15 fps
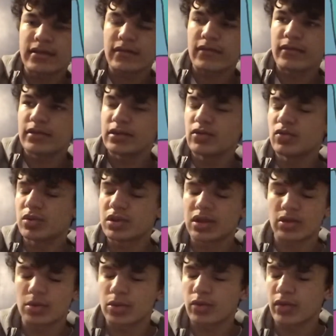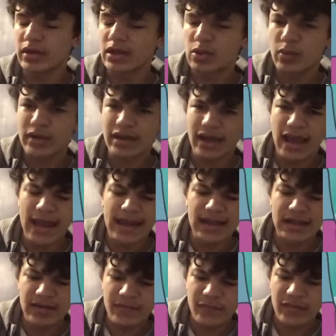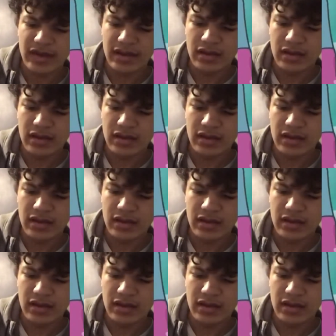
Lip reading: you'll see on screen, this weird like alien thing.